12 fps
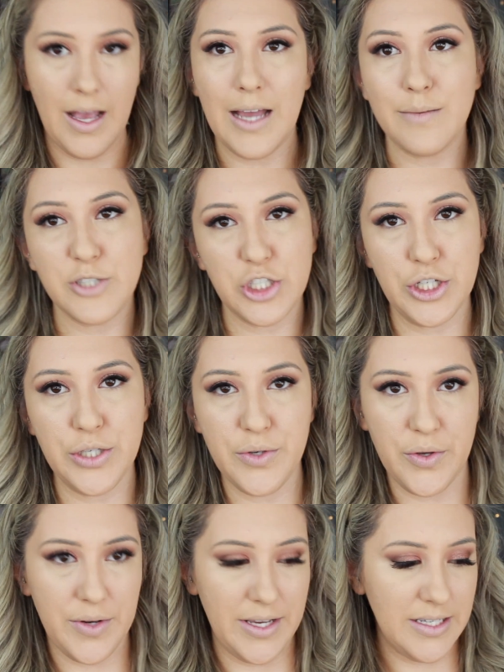I'm sure you
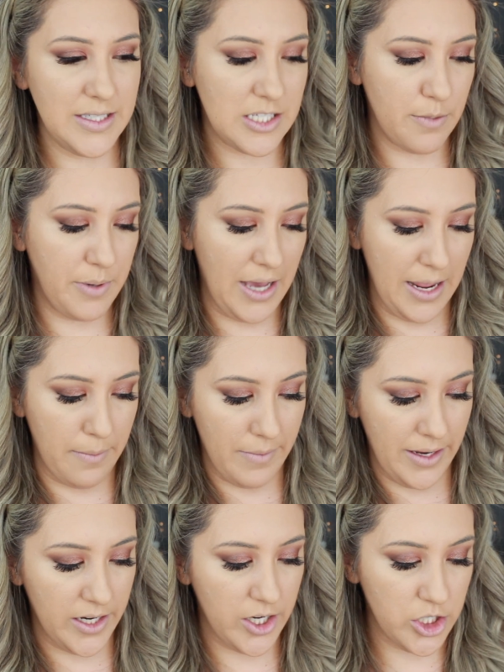noticed, but I
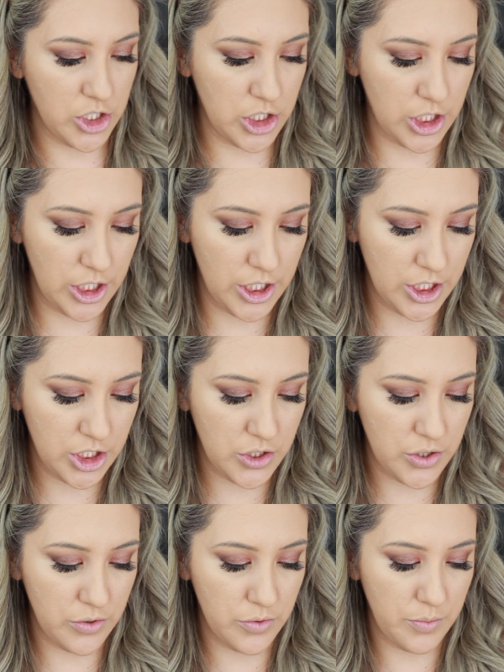made sure
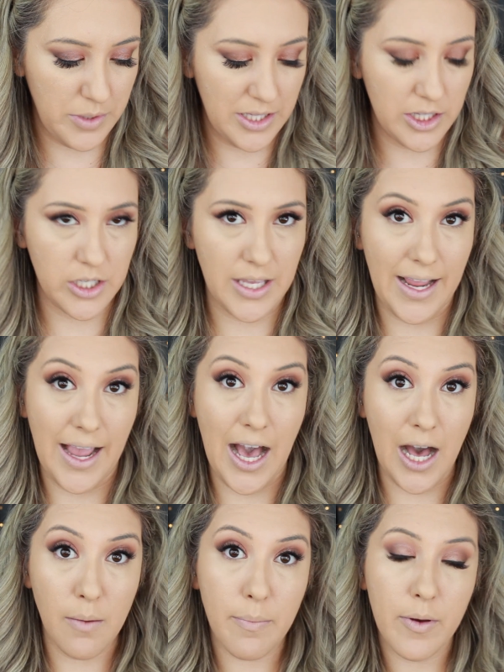to be looking
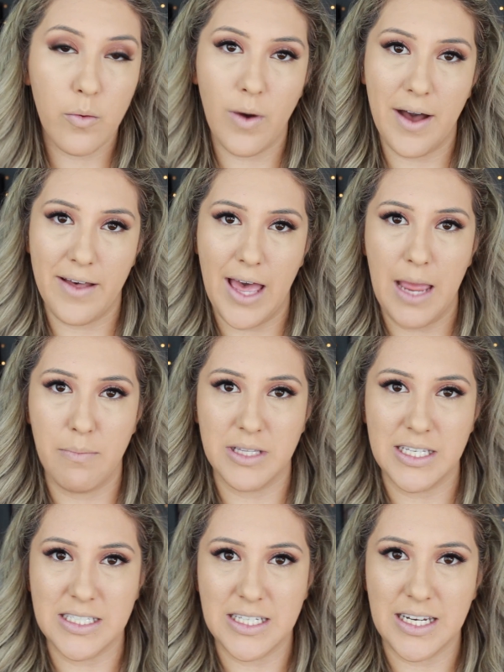up while I
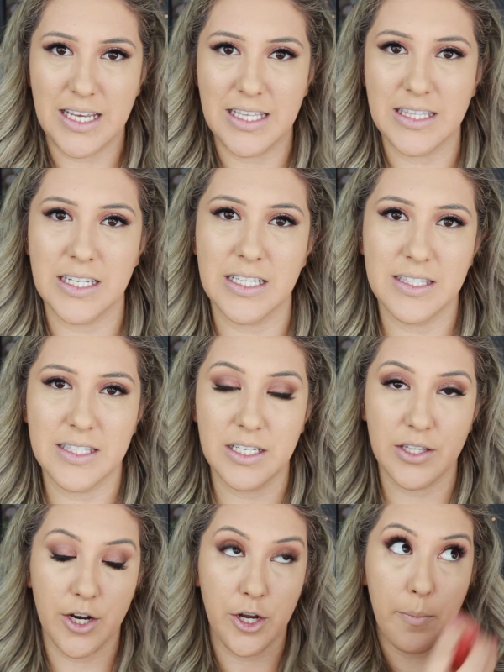blended in the
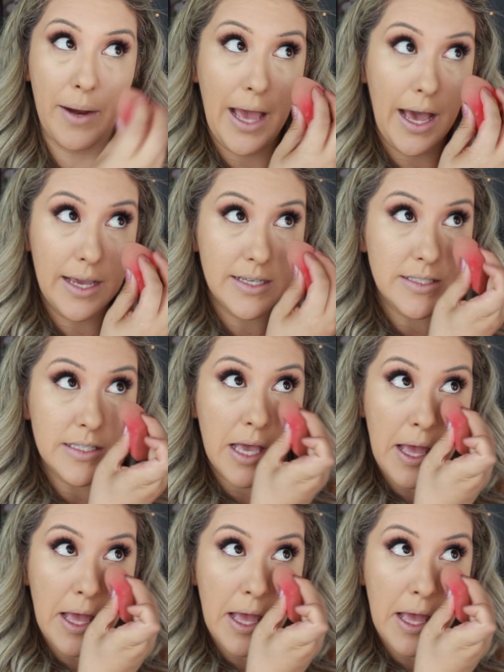concealer under my eyes.